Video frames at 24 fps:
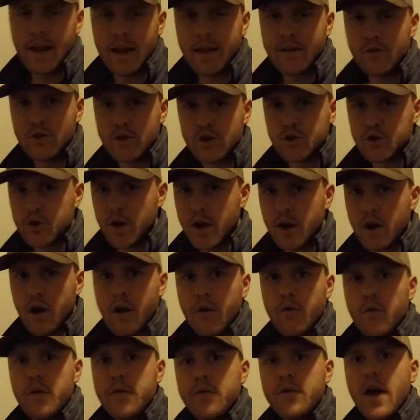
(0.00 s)
every shred
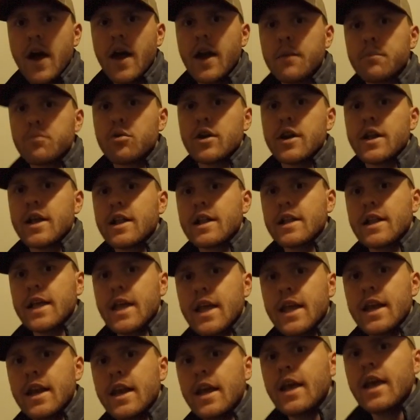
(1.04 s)
off. We've got it pretty
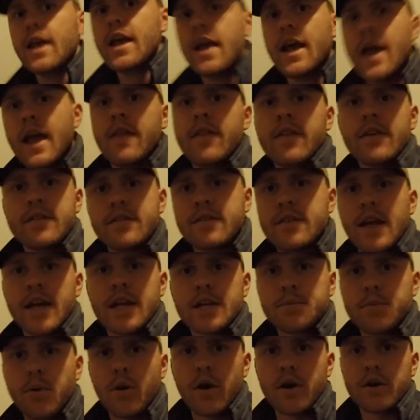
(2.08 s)
clean, and this
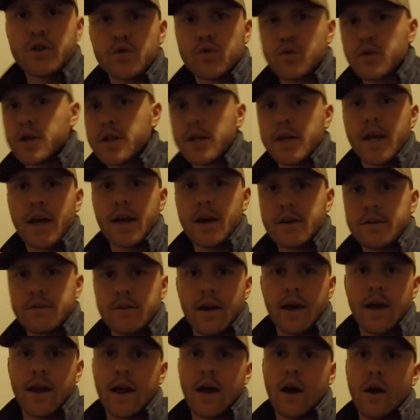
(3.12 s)
next part's really gonna
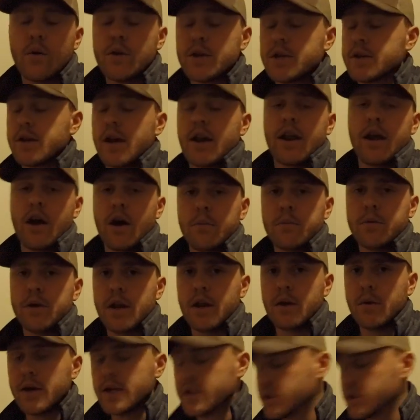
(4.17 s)
dry it out, which is gonna help it anyway.